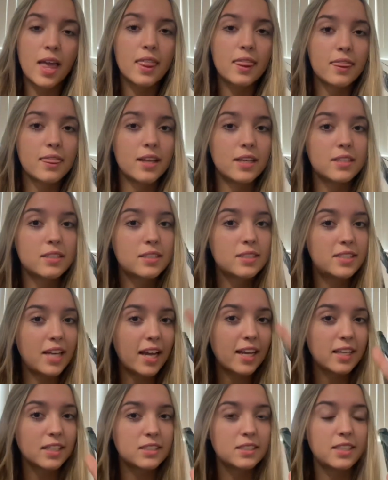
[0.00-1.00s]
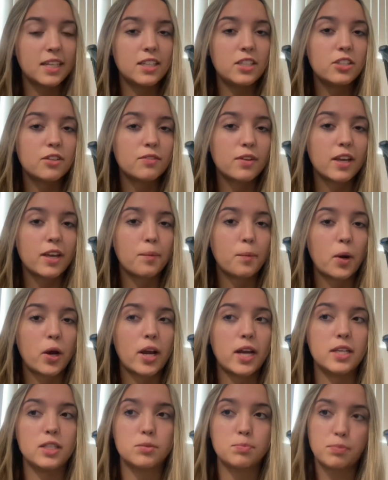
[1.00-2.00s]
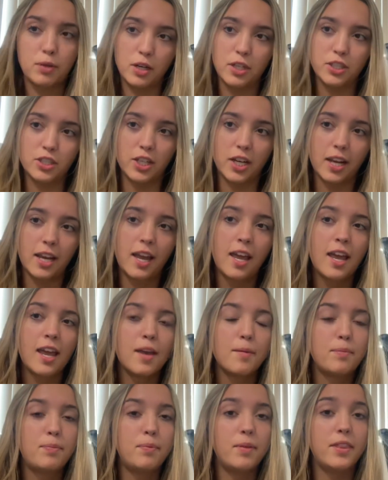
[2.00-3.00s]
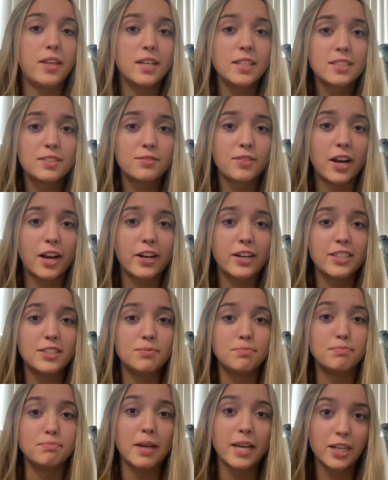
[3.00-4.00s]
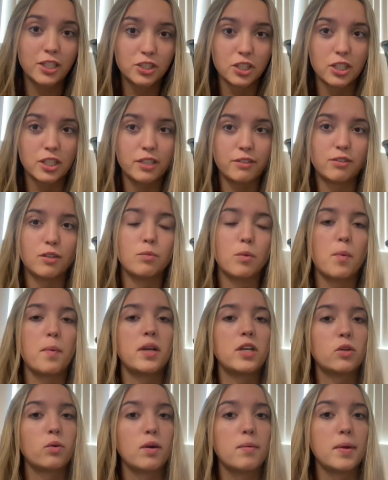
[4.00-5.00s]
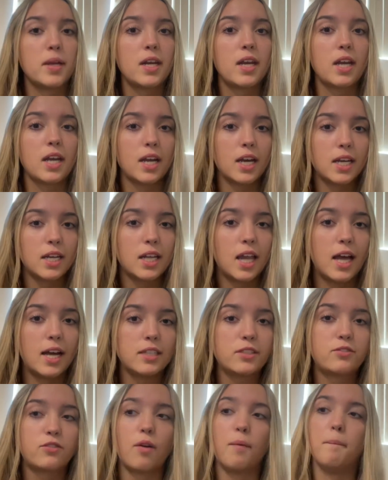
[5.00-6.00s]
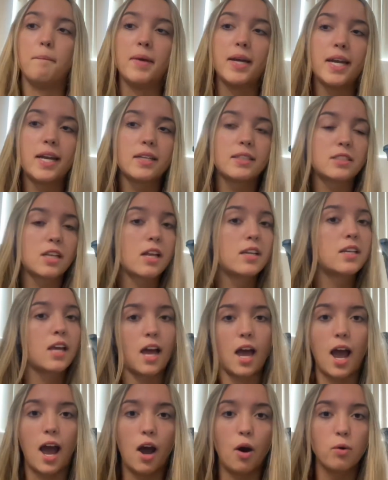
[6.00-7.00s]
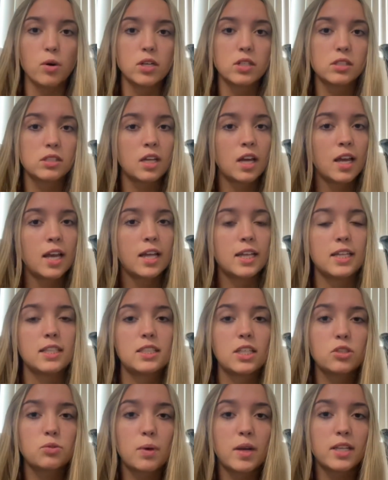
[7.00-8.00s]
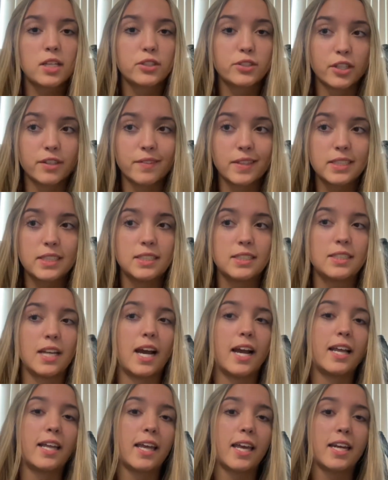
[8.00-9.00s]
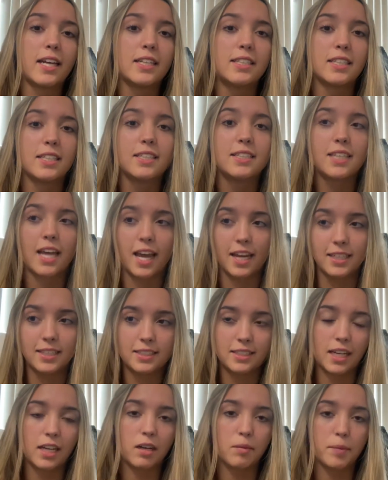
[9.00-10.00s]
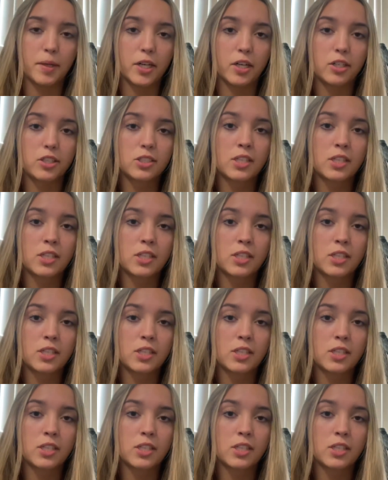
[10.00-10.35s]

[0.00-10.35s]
The second stage of labor is pushing. This varies majorly from woman to woman. It could last from minutes to hours. This is when the cervix is dilated to 10 centimeters.